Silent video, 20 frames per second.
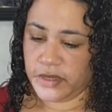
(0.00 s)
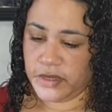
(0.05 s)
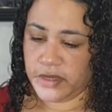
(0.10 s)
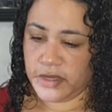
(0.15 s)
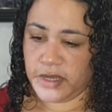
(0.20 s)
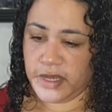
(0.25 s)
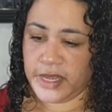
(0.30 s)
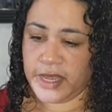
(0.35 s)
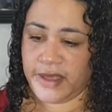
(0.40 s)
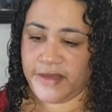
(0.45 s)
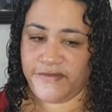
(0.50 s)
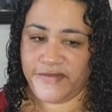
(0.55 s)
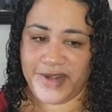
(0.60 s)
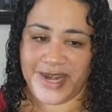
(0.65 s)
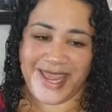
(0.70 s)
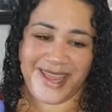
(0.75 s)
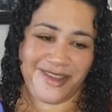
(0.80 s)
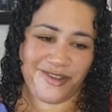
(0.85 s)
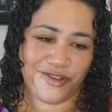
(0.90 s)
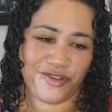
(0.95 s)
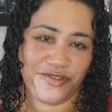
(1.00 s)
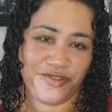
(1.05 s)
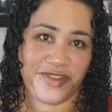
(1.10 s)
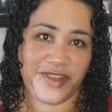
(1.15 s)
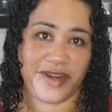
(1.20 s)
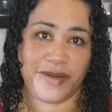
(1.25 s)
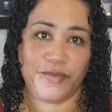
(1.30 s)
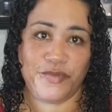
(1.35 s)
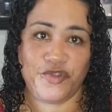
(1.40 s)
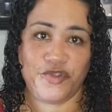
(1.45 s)
I have nails
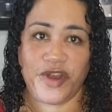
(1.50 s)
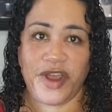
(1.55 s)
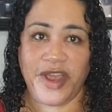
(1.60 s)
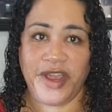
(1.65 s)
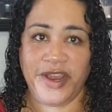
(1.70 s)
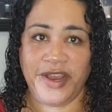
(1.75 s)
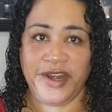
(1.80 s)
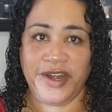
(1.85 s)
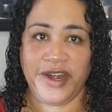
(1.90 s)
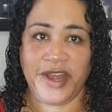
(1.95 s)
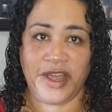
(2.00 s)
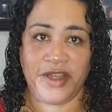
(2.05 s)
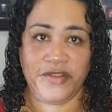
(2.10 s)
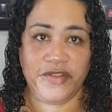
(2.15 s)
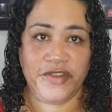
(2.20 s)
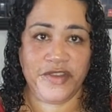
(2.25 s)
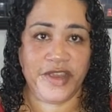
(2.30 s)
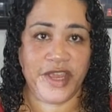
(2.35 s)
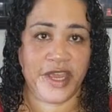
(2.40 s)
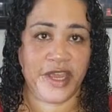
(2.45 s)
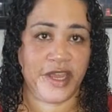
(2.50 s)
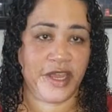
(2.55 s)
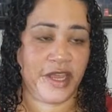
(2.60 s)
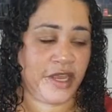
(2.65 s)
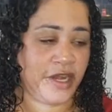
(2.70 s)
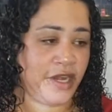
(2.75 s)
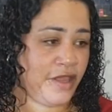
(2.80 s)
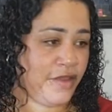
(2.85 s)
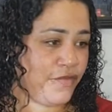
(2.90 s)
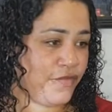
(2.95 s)
and I'm trying not to get
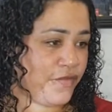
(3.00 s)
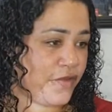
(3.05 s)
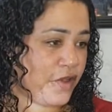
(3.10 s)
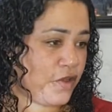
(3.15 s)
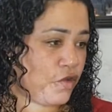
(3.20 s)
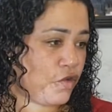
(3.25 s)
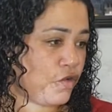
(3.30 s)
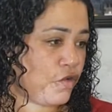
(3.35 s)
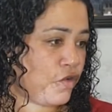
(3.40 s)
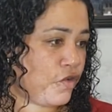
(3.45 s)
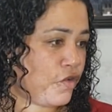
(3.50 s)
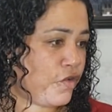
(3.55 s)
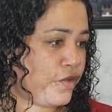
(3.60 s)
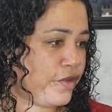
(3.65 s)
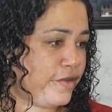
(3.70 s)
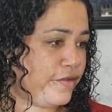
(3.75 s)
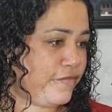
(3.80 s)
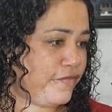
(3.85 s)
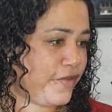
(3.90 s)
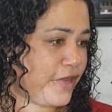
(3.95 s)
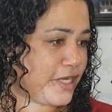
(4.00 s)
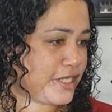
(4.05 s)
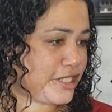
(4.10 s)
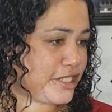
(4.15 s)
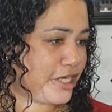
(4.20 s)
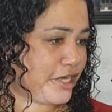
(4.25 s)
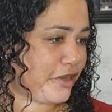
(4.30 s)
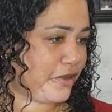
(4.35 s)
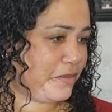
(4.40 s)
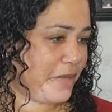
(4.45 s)
any fungal
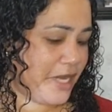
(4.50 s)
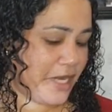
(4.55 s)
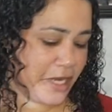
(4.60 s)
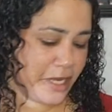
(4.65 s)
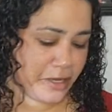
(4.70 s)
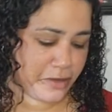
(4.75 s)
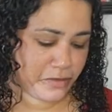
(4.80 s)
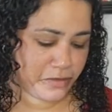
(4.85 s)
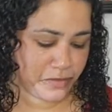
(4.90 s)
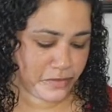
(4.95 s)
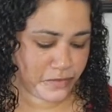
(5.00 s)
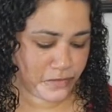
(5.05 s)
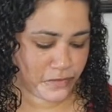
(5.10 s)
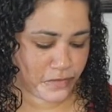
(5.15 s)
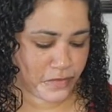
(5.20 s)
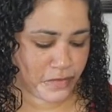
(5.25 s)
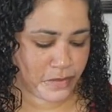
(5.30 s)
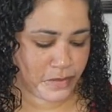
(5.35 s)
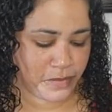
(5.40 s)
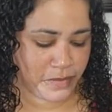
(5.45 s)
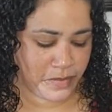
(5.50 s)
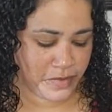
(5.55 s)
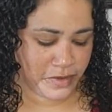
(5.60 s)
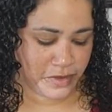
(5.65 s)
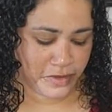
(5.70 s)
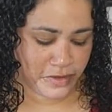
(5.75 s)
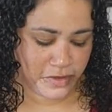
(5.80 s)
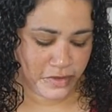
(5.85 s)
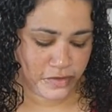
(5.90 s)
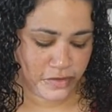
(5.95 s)
infection on my nails from
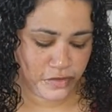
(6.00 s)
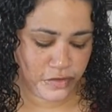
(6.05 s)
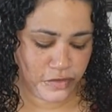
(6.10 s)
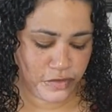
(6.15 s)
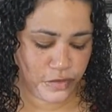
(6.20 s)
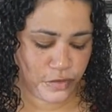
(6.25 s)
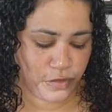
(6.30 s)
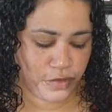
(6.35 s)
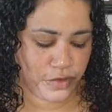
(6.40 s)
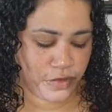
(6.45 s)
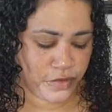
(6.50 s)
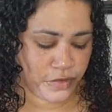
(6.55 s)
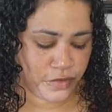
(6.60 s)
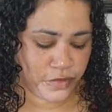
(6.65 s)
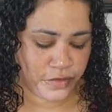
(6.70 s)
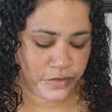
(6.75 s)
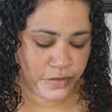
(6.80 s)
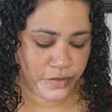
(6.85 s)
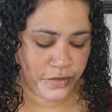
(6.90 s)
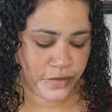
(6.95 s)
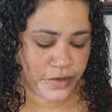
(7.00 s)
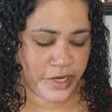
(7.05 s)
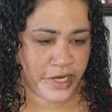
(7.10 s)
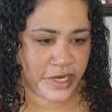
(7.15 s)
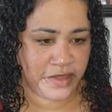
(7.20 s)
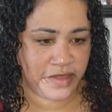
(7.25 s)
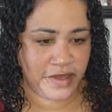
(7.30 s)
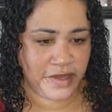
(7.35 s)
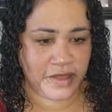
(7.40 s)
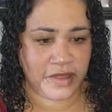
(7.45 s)
soil or
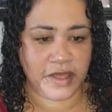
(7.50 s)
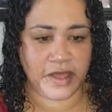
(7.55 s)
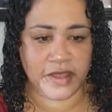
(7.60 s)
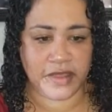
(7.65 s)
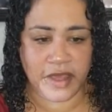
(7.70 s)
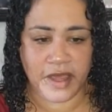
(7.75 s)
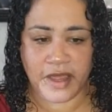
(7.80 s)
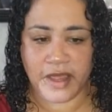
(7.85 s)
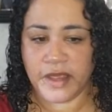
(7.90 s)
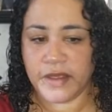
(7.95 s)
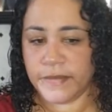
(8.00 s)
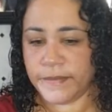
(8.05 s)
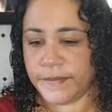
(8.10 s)
anything like that.